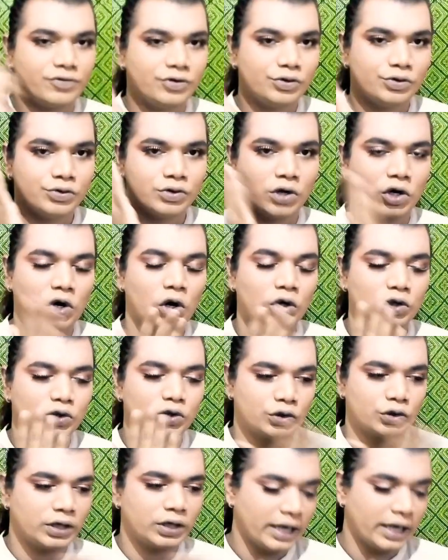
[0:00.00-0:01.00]
do the
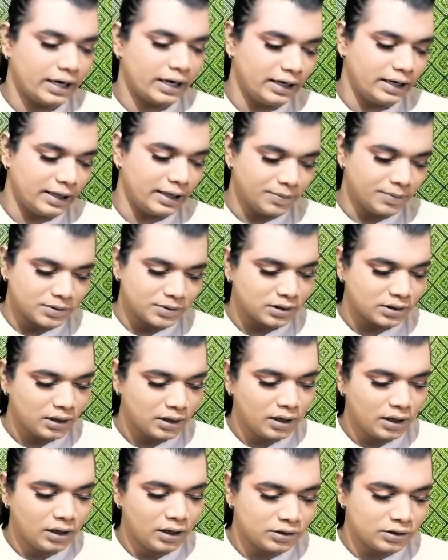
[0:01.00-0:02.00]
contouring and lips.
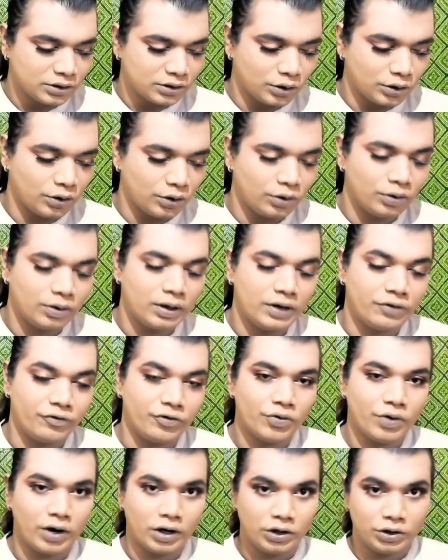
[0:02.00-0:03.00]
So if you
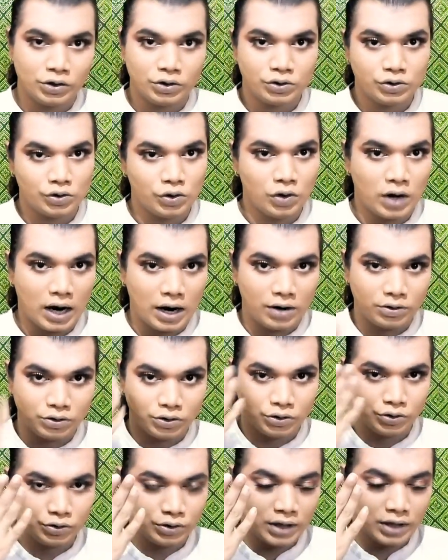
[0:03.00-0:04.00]
wanted to know how to
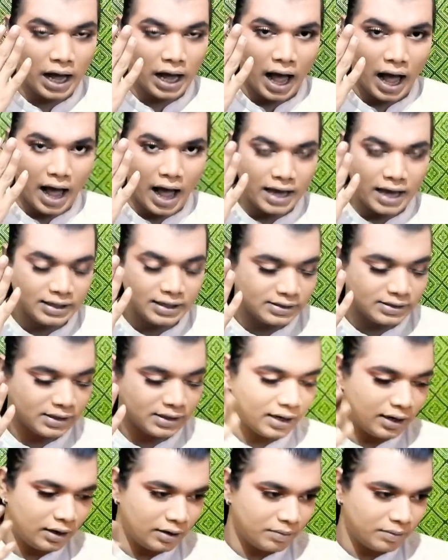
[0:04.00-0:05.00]
do the eyes
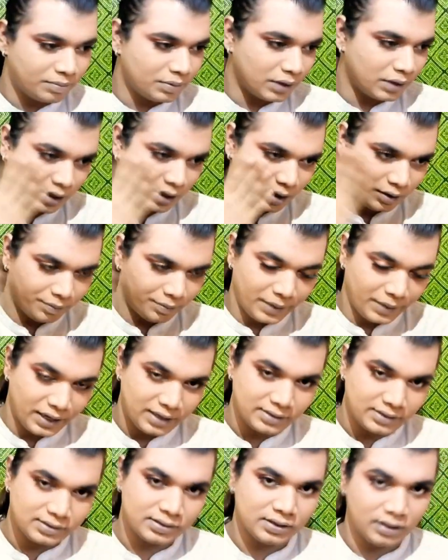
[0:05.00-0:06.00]
and
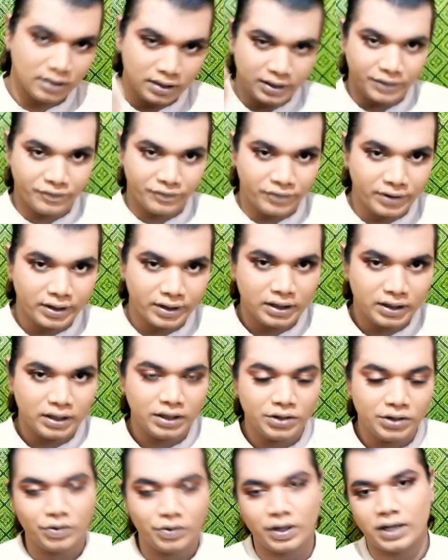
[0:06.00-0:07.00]
base differently,
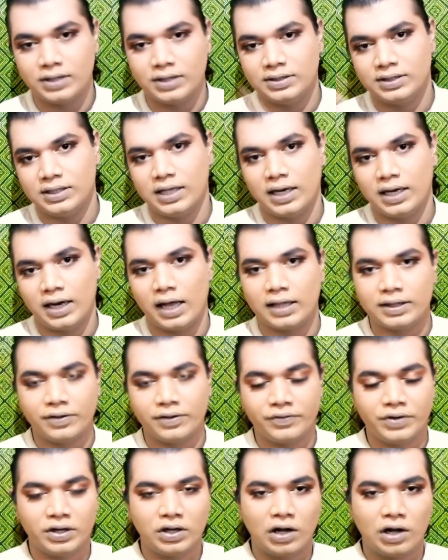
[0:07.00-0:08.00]
you can see another
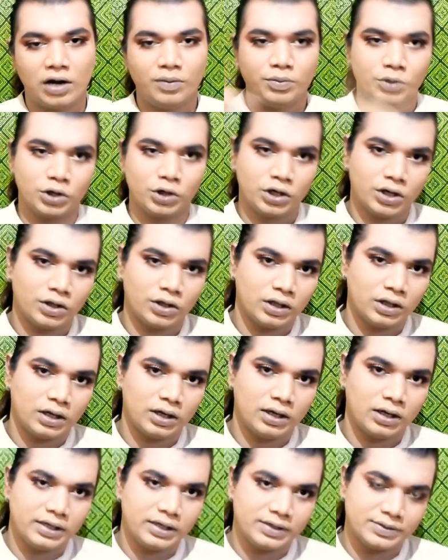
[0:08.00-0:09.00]
video. I'll put it on the
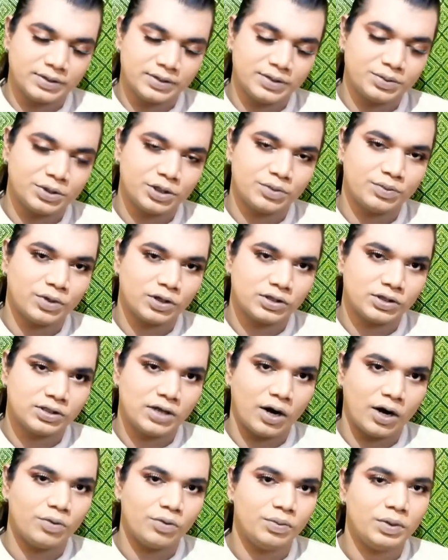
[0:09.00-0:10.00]
description box
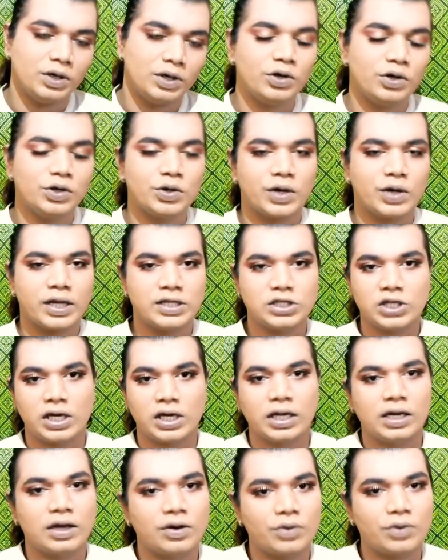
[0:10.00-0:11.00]
down below. You can check it
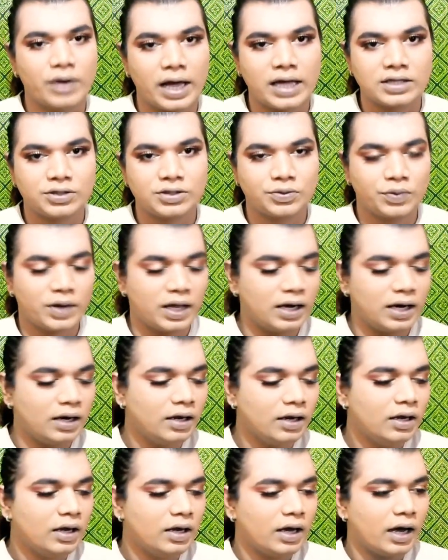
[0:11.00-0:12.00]
out as well.
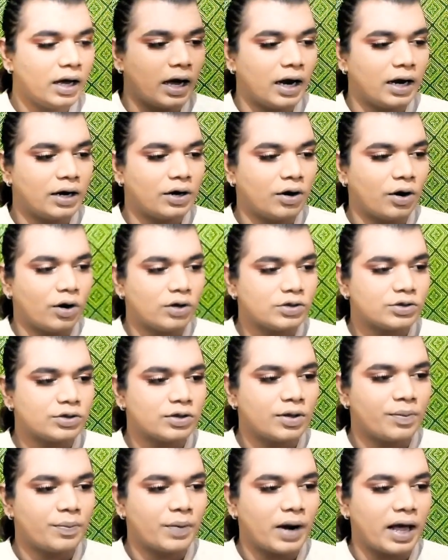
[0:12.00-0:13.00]
And also the
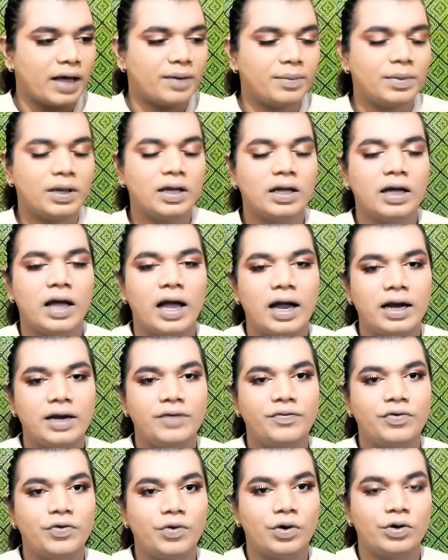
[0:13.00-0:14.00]
priming. And if
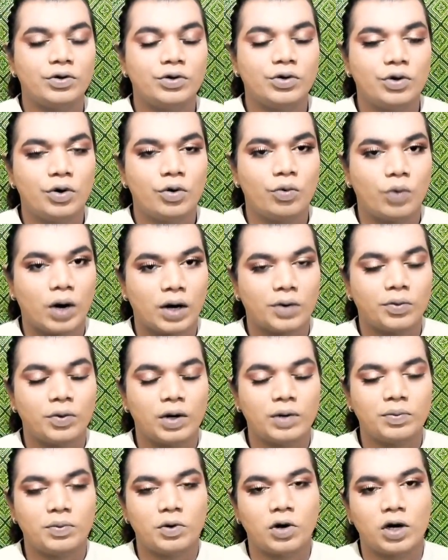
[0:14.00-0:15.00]
you want to know what
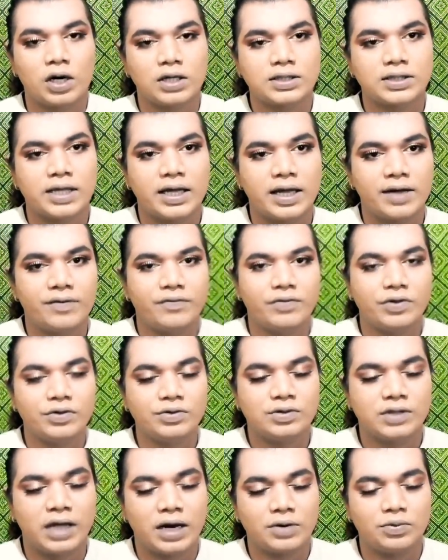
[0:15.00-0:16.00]
products I have used,
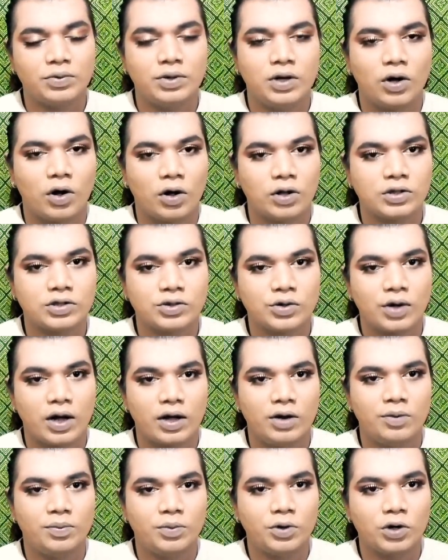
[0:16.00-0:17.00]
that will also I'll
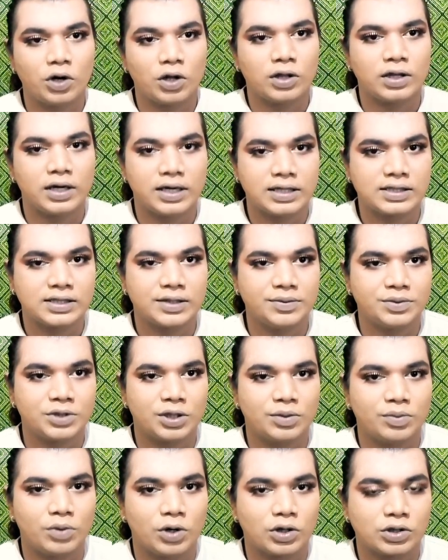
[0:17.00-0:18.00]
put on the description
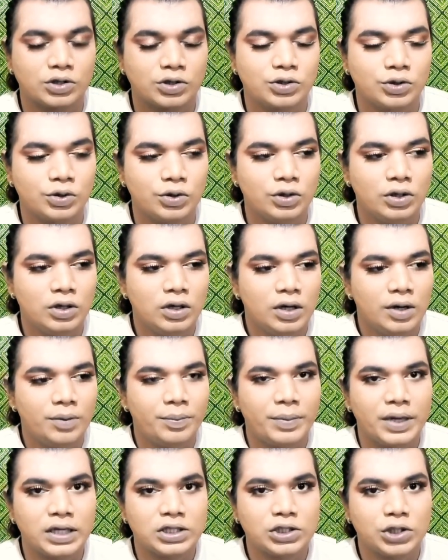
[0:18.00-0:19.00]
box. So
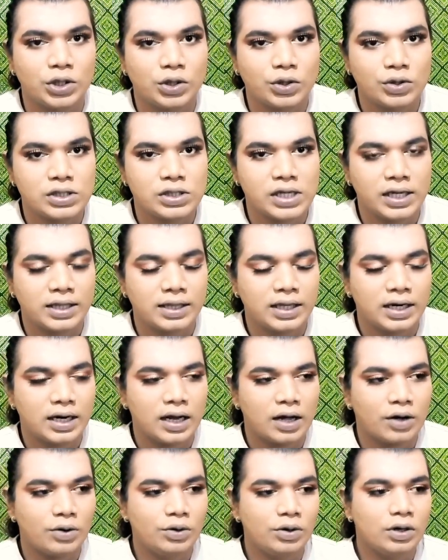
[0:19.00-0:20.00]
make sure to check that
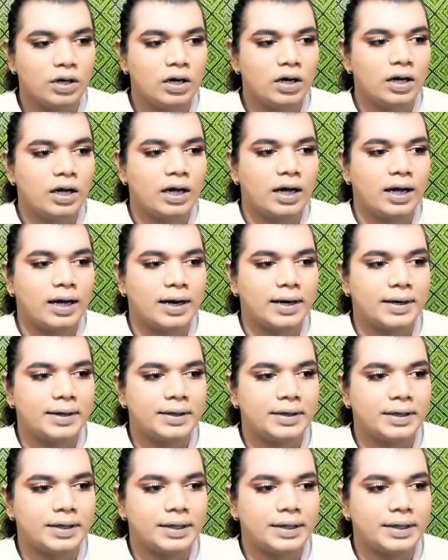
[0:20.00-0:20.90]
out. And